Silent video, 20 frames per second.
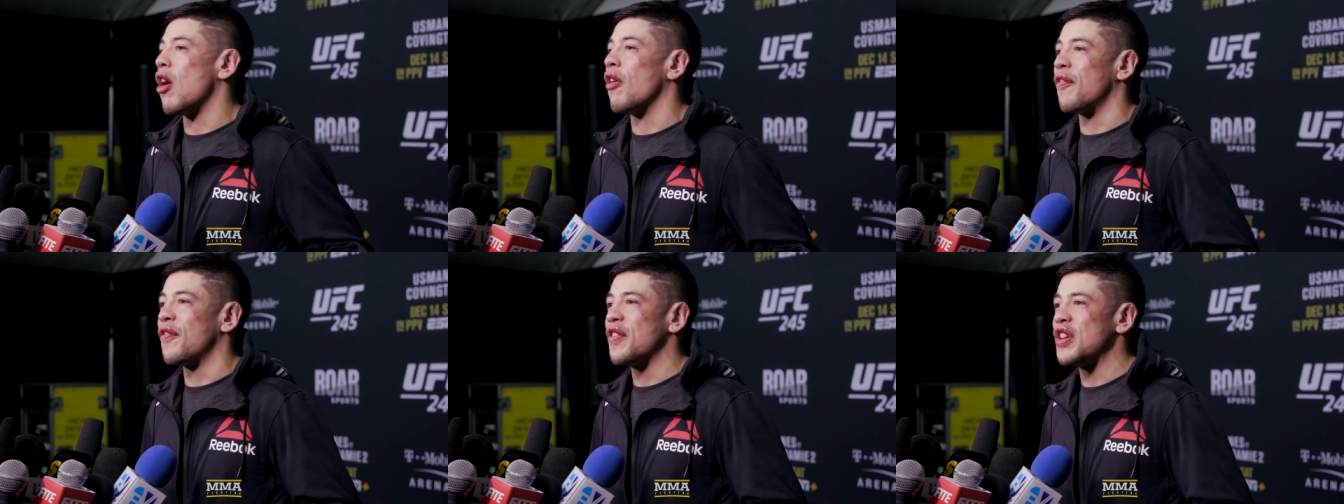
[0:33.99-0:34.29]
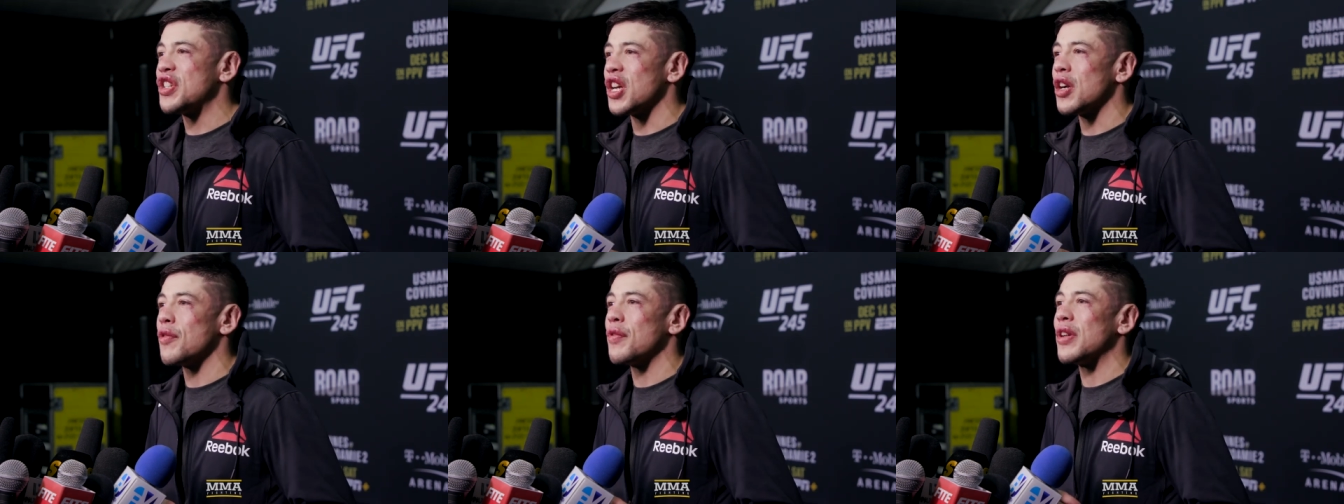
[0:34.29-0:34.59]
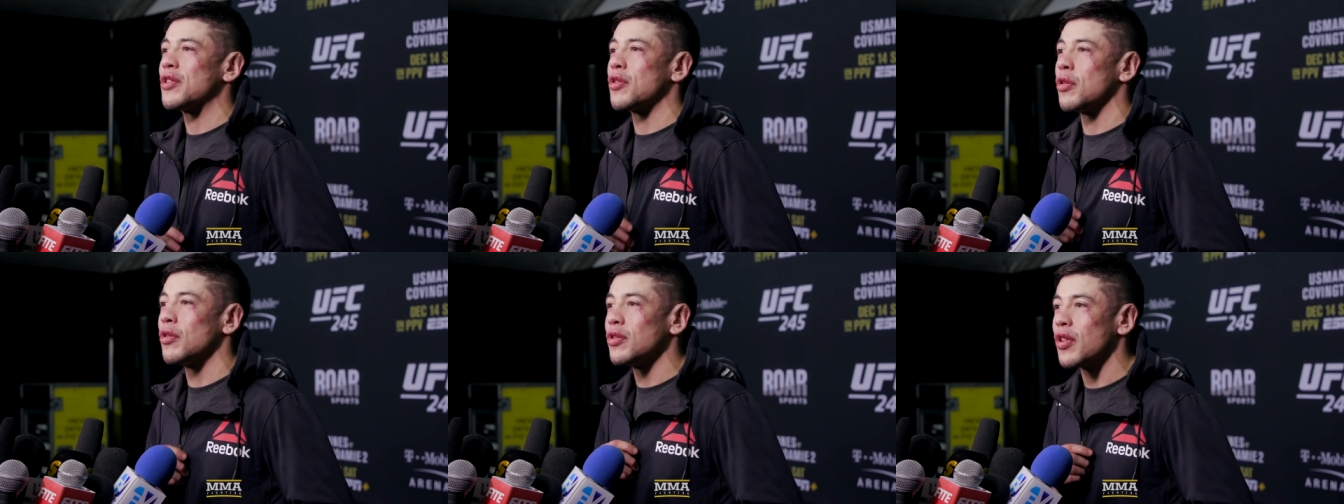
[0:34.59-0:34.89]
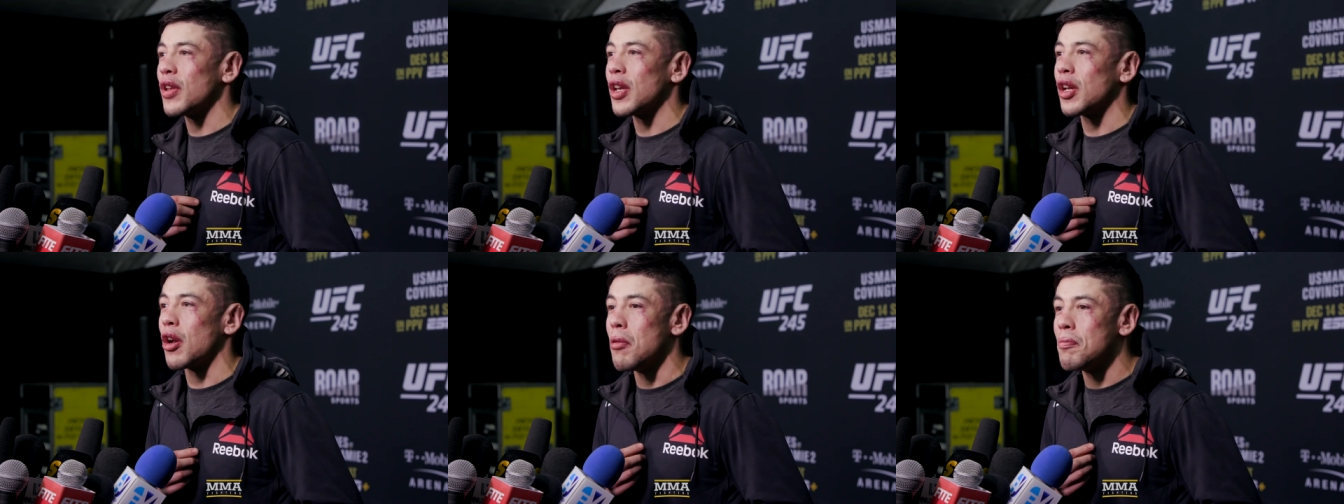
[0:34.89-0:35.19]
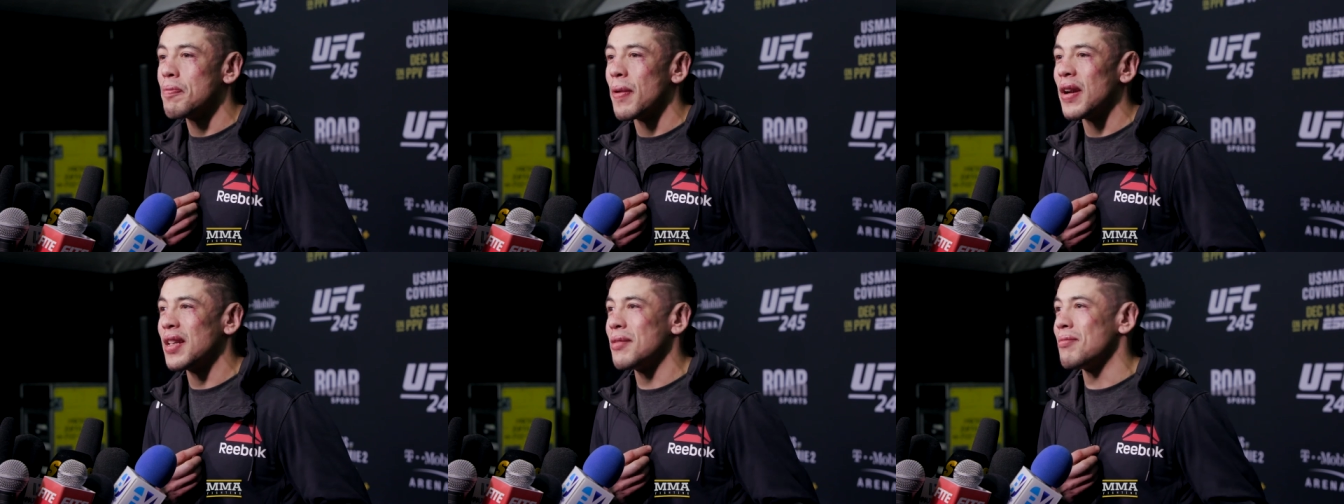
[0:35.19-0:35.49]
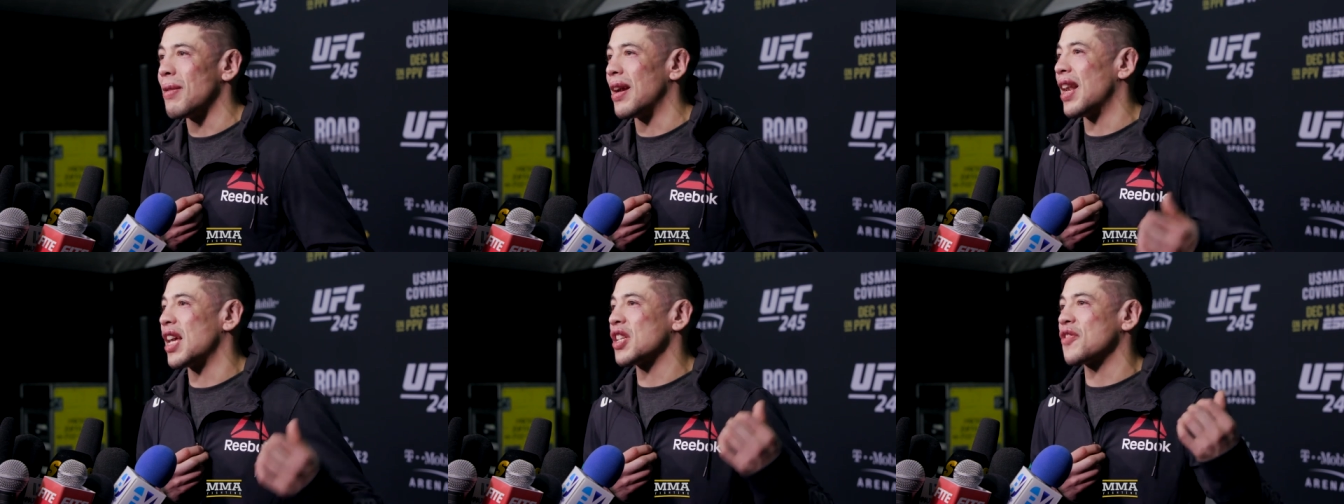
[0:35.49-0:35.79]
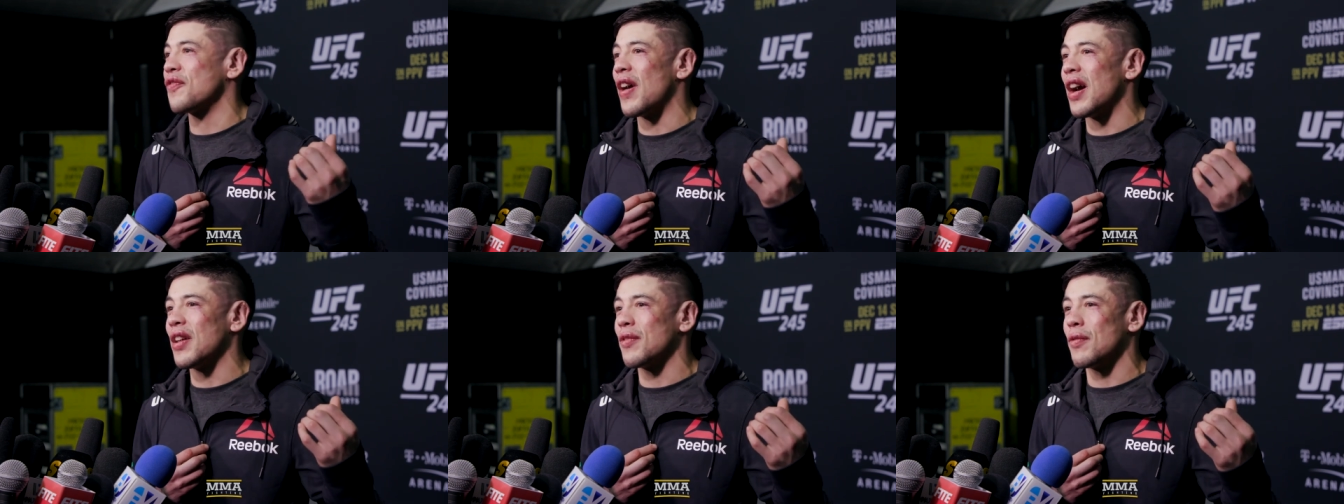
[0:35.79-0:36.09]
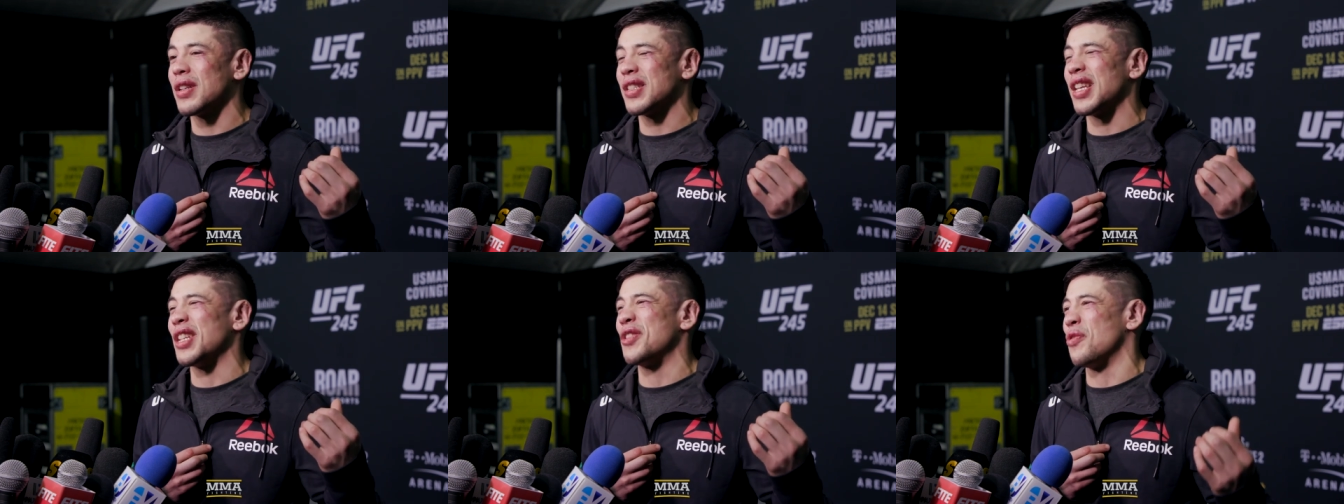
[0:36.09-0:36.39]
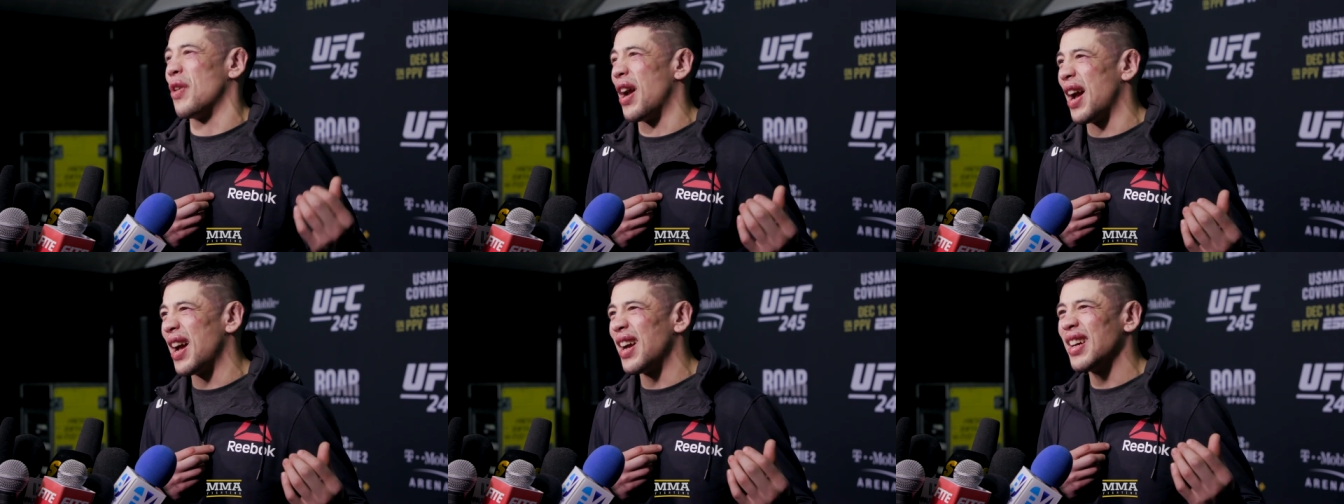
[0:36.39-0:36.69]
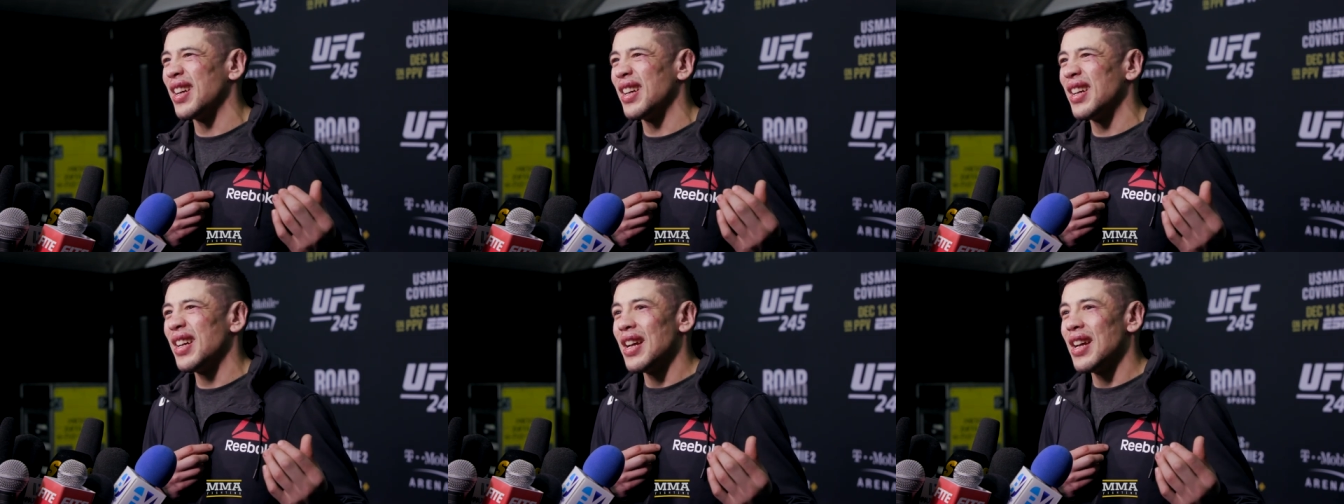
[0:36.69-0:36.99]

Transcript: official return to the company. My last fight was a draw.